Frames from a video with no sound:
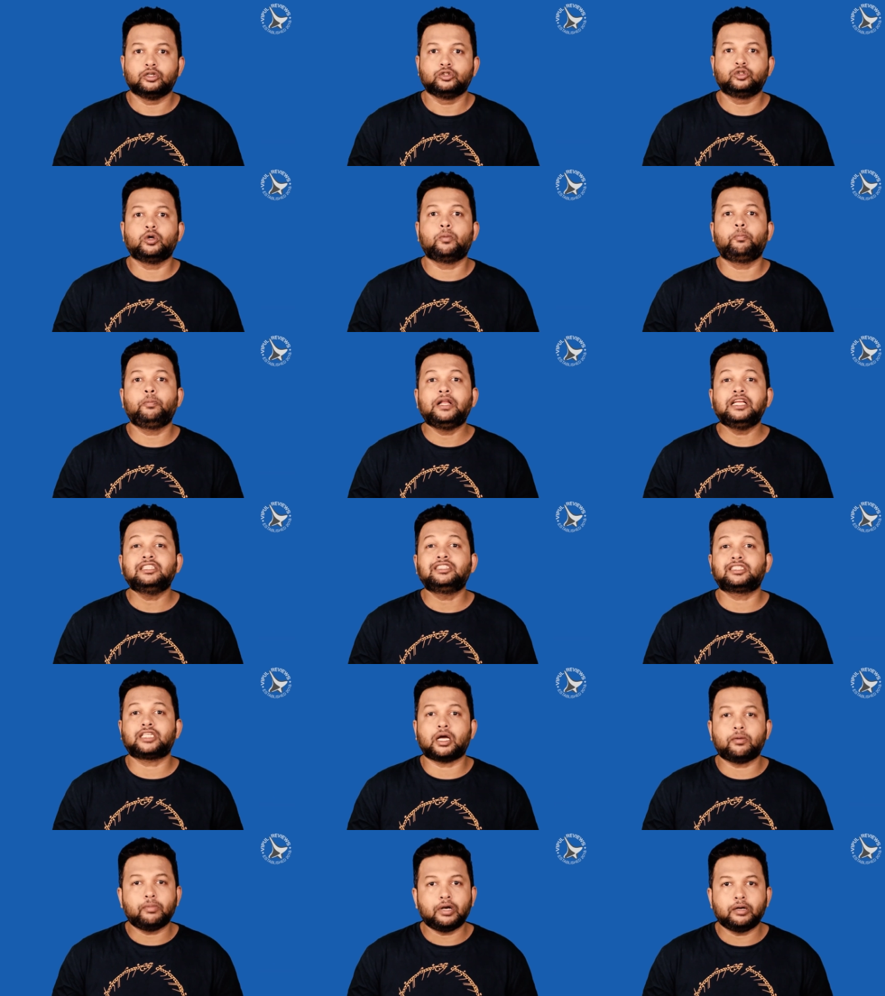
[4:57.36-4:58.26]
So please
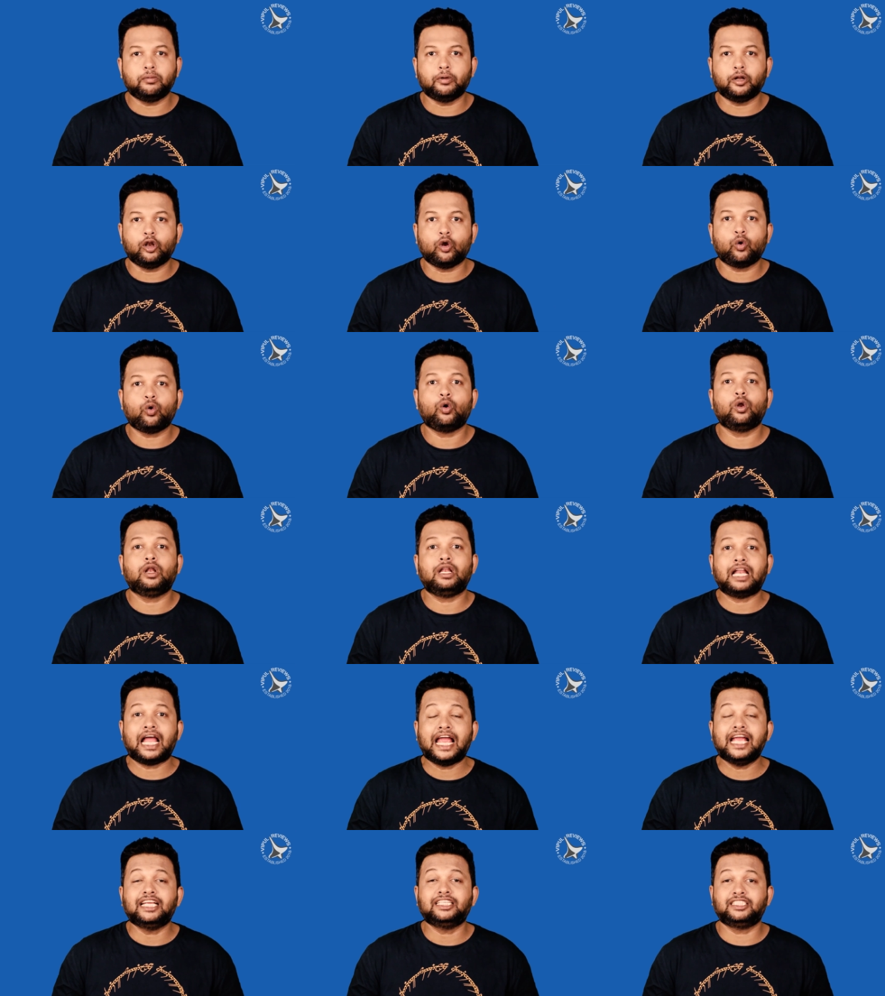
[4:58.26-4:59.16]
comment below,
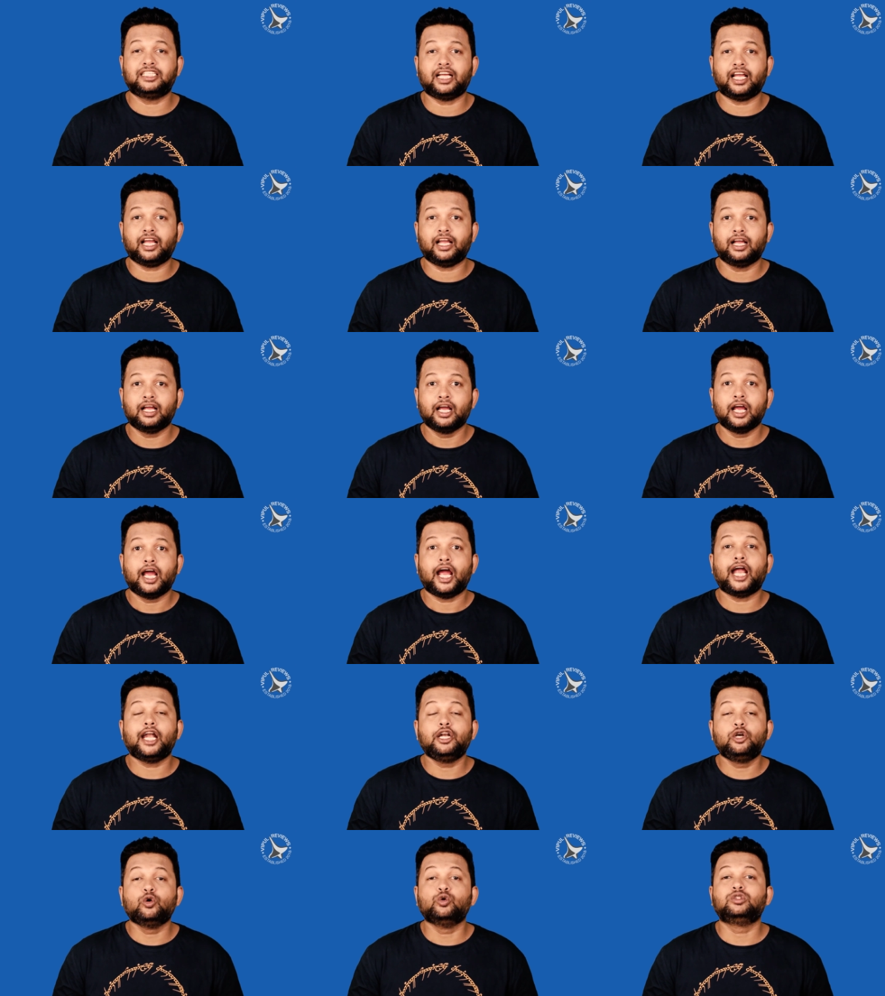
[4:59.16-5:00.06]
like, share,
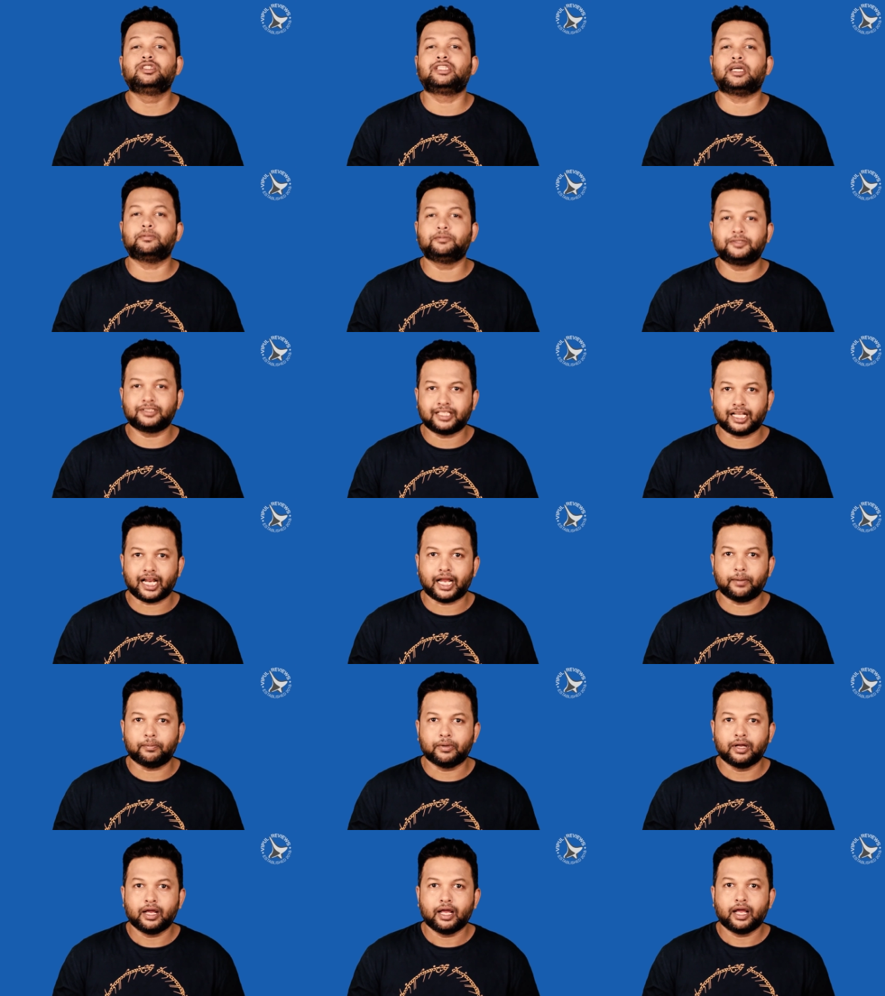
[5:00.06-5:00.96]
and do
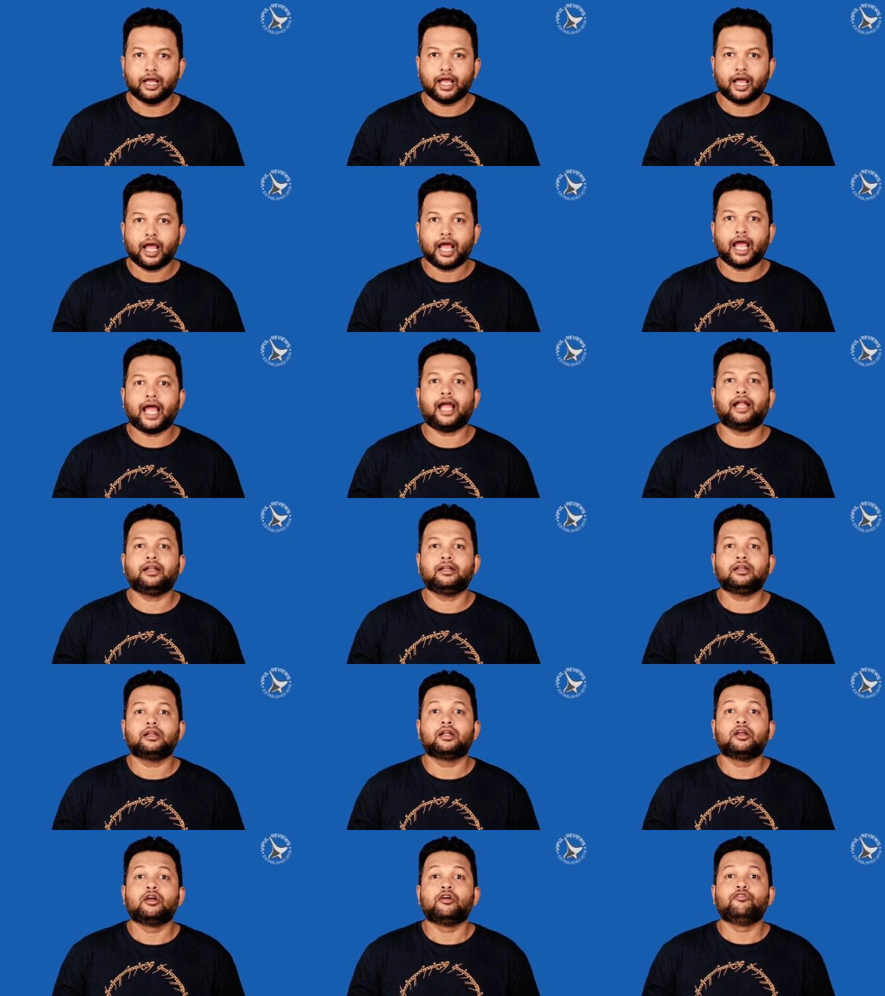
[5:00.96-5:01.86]
subscribe.
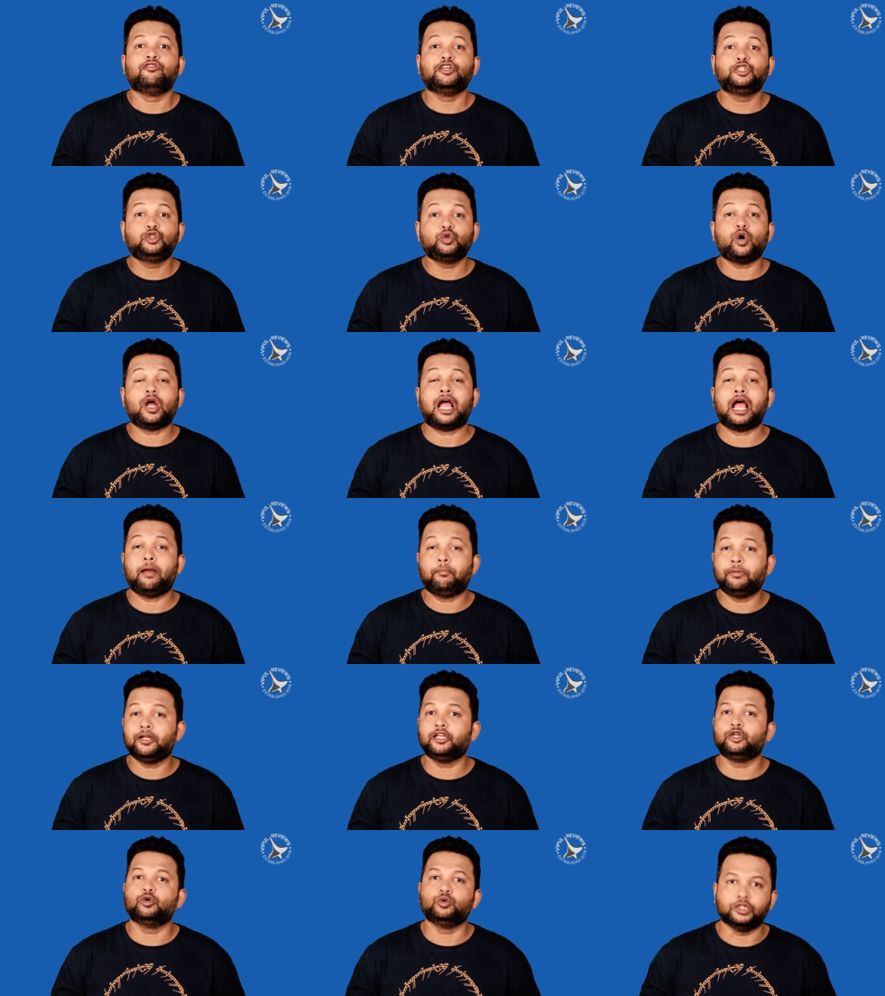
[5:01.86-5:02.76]
And wish you a
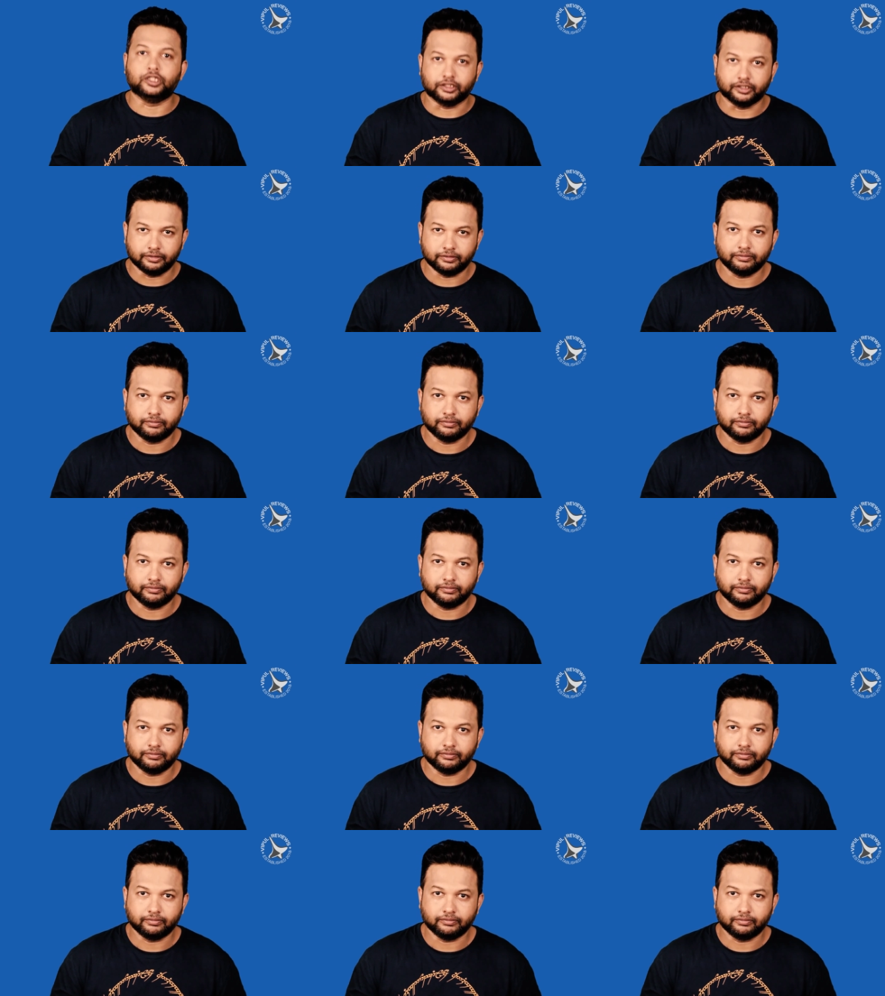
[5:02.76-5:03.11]
happy new year.